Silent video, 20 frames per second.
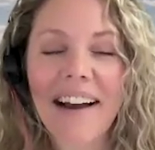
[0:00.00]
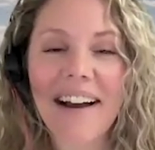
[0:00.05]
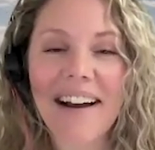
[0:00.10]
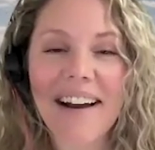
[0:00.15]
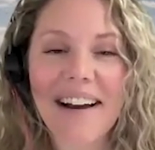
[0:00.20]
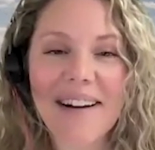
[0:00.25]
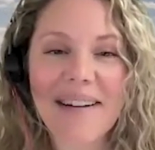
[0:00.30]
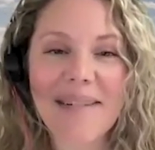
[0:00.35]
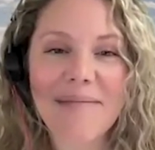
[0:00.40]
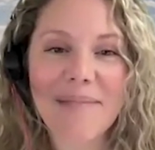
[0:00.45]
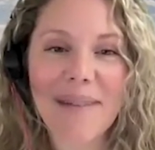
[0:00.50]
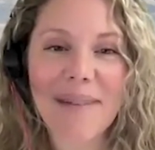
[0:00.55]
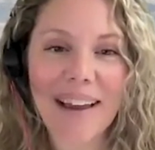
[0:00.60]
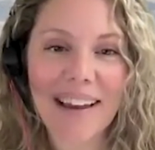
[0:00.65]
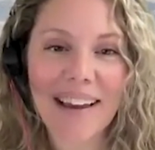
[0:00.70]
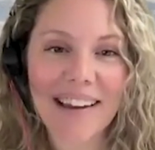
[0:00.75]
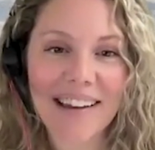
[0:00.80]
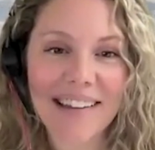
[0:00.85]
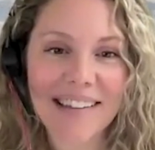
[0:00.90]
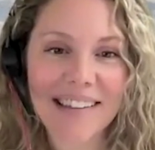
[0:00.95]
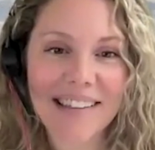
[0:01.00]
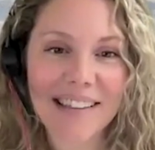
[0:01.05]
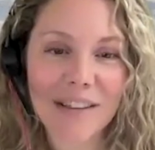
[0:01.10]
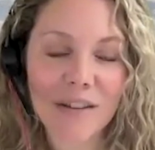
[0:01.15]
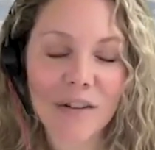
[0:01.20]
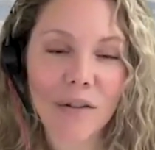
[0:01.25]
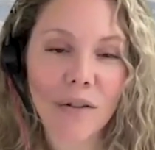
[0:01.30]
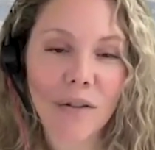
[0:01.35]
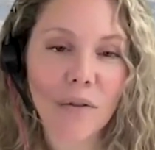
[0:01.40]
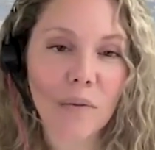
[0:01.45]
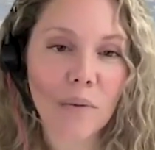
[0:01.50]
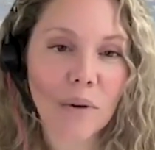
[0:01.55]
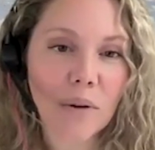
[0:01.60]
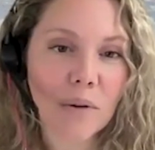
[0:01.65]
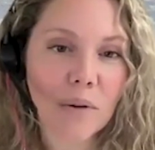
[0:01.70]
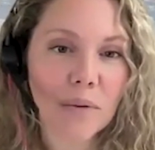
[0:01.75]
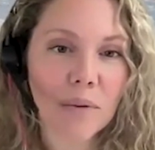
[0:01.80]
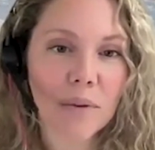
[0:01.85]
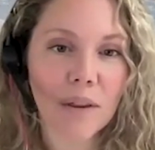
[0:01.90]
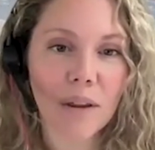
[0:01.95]
Um, and
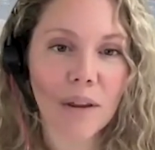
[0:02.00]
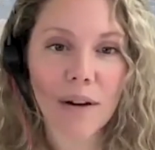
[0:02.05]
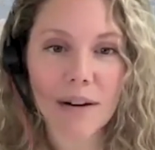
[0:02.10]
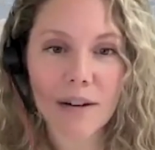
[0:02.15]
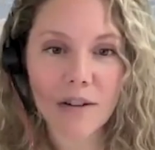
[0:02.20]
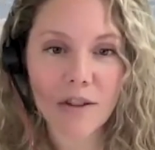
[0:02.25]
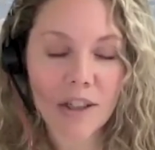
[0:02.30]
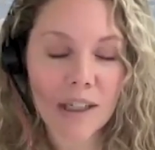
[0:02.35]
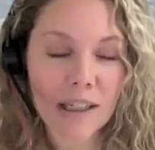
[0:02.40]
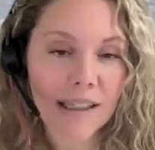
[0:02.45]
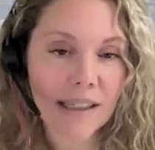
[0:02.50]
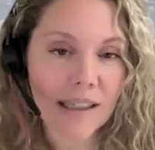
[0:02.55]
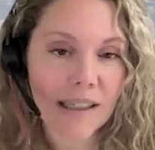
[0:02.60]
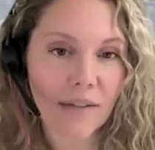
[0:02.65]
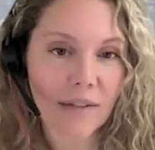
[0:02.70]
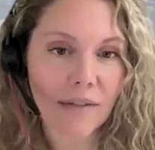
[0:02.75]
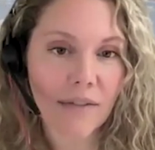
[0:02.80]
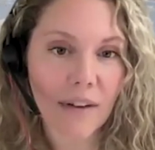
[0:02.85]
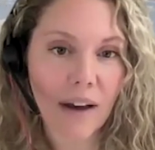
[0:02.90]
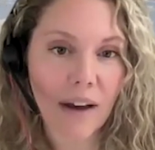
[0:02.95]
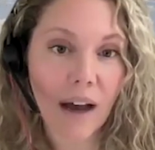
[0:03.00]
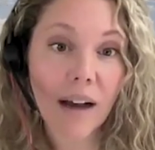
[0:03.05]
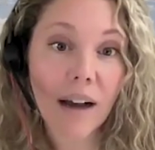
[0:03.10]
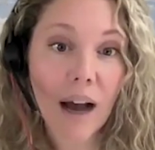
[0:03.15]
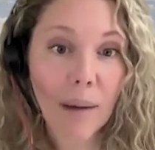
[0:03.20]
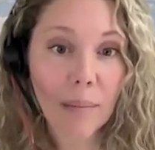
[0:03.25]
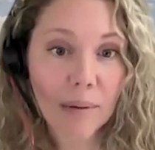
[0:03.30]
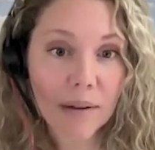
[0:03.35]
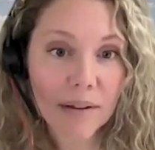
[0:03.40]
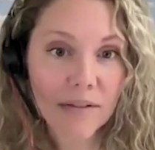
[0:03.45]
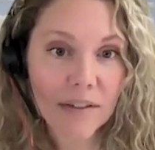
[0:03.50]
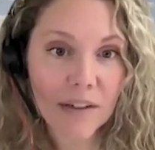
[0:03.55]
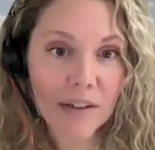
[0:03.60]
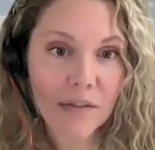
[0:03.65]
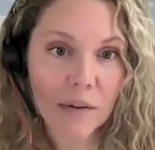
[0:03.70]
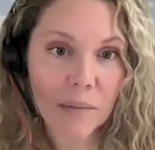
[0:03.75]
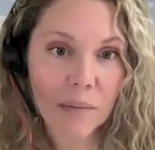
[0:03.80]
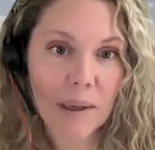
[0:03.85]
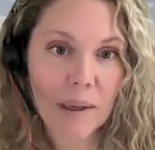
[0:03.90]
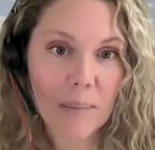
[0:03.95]
through the urgings of a couple of
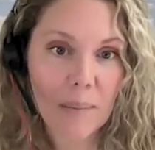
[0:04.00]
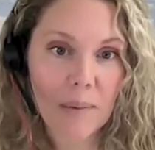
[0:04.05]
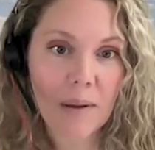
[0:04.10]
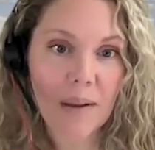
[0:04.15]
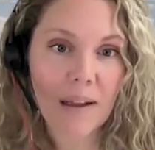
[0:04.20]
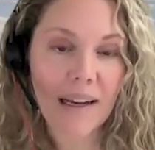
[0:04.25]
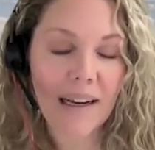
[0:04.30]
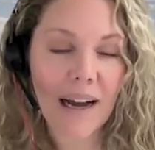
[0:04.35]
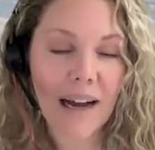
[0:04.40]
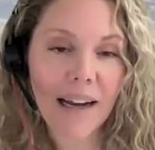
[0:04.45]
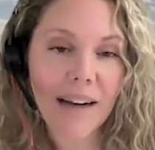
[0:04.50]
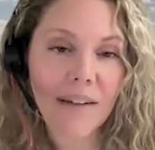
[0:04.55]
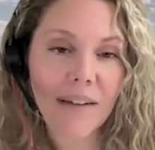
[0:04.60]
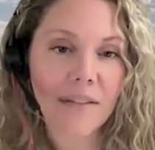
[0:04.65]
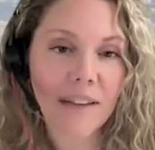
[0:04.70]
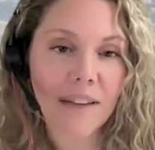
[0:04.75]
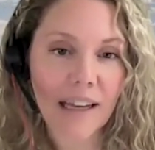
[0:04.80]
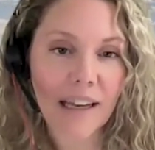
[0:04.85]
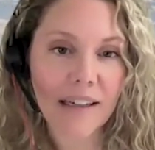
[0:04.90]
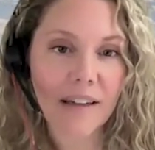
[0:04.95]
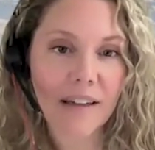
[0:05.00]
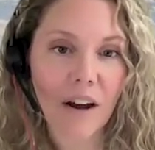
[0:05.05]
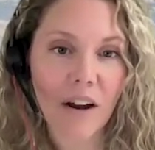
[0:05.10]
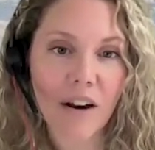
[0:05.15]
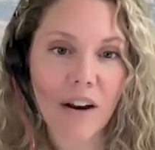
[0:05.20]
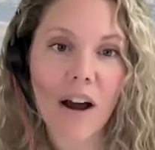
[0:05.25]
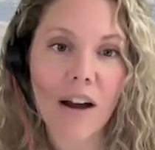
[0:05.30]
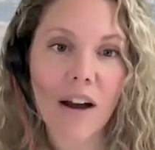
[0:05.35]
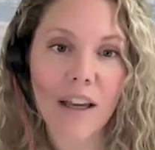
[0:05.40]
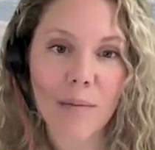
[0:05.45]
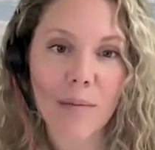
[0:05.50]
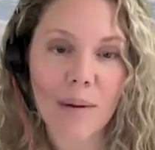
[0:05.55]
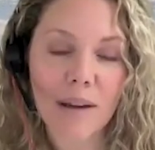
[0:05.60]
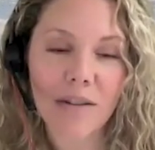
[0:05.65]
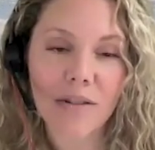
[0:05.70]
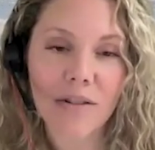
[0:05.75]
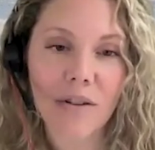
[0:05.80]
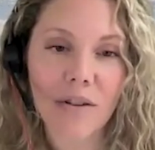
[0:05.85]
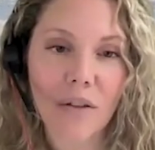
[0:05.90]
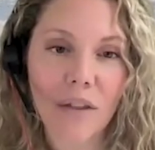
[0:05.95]
different people, I kind of landed on
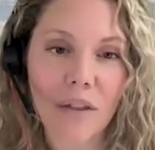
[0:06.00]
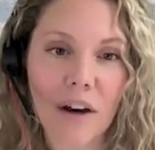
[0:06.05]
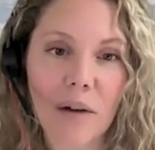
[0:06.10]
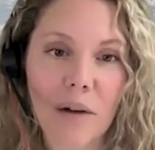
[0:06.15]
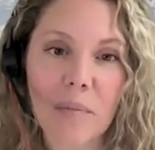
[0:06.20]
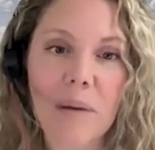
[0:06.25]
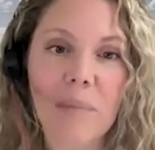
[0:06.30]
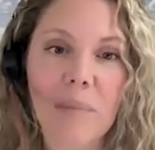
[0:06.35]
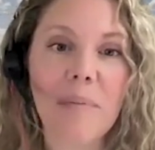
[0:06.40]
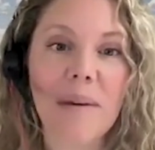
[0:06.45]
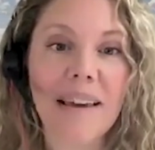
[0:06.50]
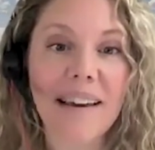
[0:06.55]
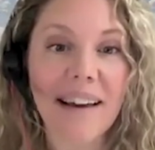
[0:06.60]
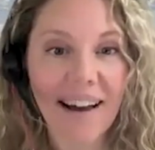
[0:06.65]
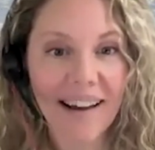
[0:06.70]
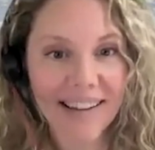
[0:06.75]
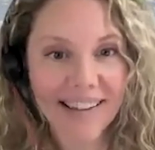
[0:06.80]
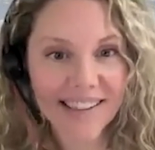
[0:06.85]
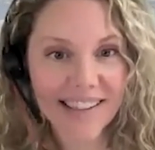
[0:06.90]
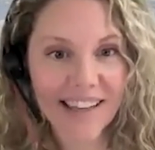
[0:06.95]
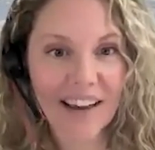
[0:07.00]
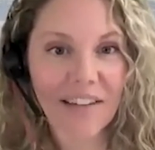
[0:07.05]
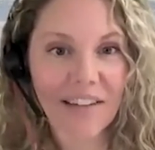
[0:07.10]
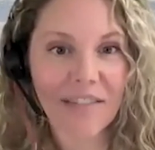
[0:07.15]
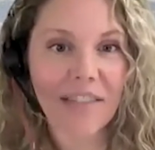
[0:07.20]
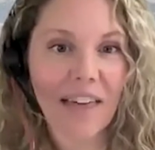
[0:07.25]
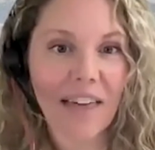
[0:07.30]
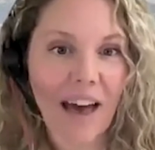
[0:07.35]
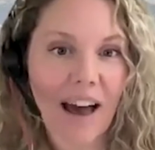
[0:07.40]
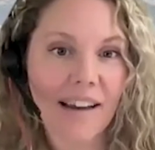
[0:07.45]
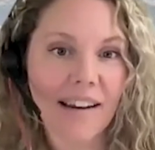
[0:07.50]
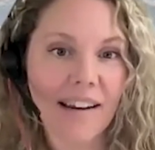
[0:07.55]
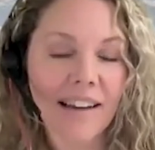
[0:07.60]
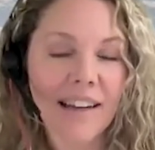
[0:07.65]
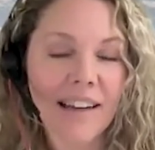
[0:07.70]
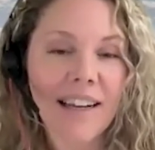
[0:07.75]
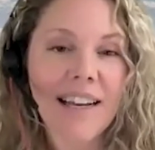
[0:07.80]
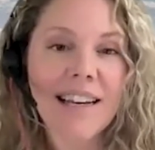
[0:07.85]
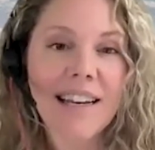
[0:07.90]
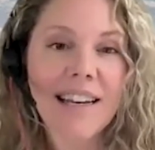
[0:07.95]
occupational therapy because of that
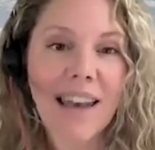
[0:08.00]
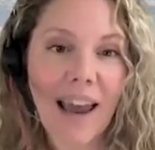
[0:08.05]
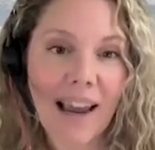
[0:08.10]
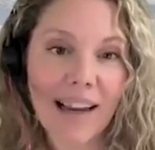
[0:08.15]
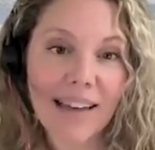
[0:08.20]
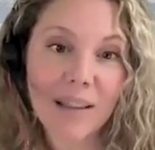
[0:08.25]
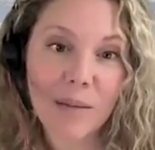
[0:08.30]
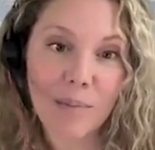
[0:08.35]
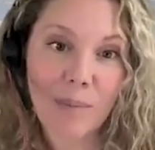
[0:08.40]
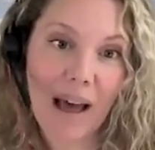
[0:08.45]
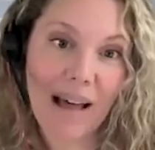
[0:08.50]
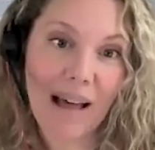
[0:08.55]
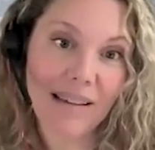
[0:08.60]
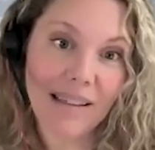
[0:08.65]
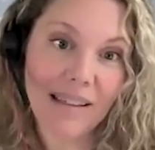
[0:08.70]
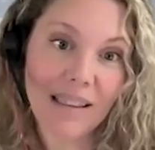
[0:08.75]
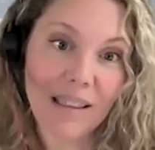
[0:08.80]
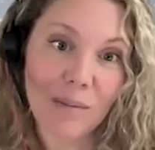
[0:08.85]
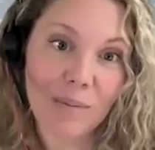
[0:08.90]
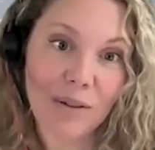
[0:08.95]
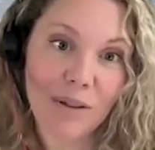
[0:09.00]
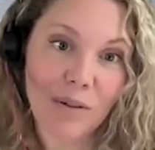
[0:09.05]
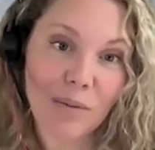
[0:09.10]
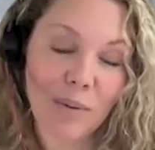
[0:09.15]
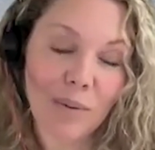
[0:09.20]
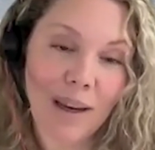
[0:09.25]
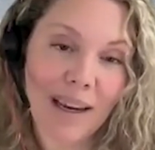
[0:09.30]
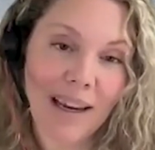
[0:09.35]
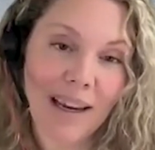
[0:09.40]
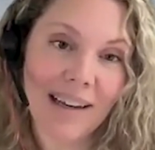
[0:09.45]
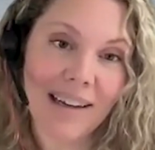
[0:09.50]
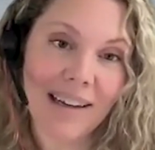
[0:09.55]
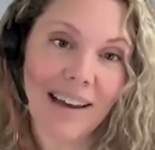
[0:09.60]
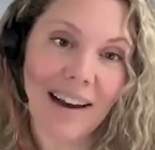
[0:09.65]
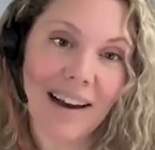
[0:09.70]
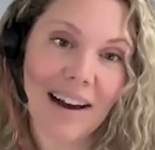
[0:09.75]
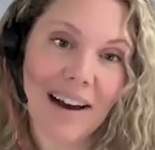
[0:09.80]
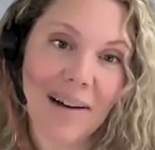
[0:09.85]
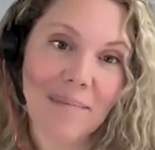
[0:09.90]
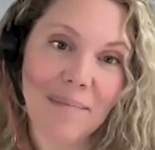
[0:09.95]
nice balance between
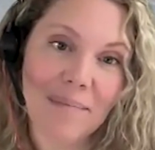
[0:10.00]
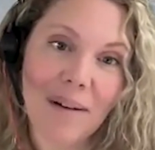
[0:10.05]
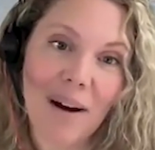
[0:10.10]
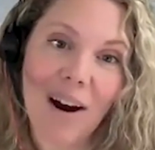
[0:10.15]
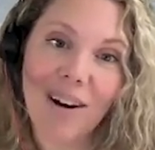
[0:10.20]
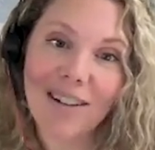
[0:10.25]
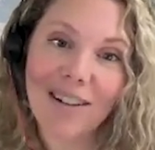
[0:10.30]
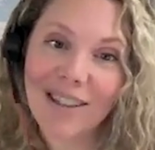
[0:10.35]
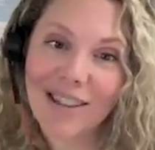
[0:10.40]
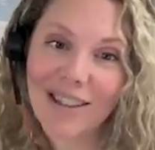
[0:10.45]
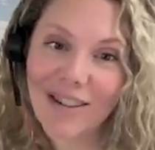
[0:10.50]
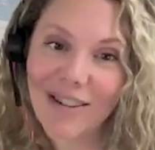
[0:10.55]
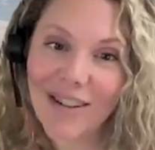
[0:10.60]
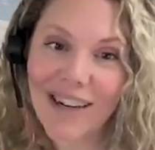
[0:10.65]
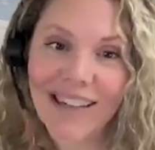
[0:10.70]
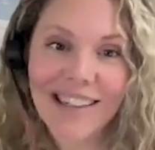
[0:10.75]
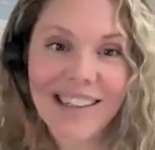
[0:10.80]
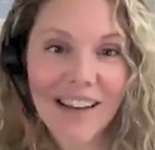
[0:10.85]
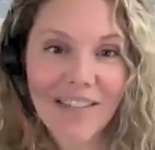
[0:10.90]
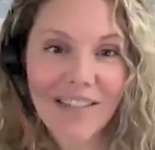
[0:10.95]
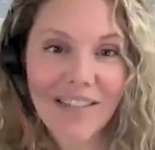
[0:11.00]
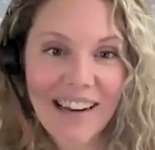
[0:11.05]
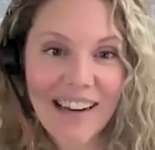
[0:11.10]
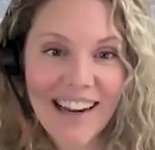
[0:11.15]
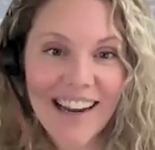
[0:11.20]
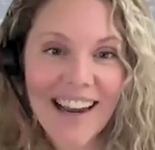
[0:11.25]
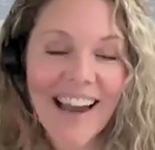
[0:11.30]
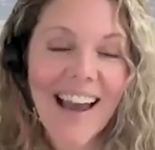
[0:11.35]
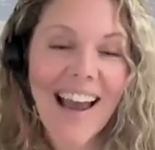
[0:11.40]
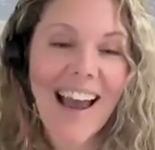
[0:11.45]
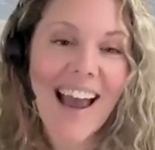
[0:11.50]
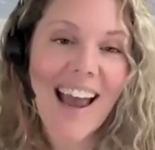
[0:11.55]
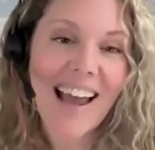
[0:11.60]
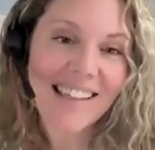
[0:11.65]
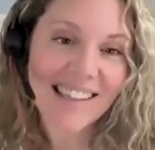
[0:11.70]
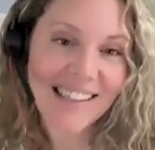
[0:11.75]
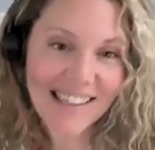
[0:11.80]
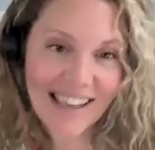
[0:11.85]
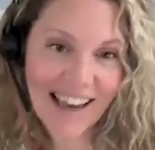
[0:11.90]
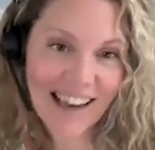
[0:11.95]
um, arts and creativity
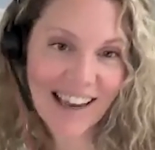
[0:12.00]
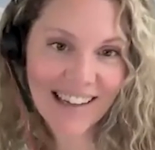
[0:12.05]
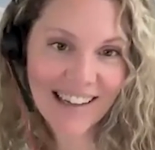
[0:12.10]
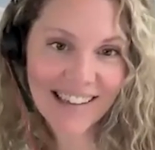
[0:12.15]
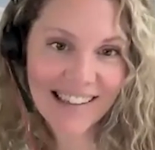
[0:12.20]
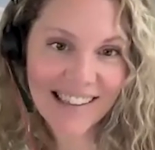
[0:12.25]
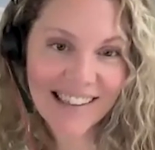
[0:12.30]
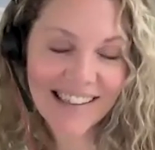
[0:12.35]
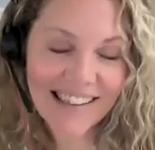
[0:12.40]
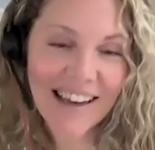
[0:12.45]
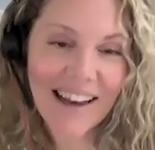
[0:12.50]
and science.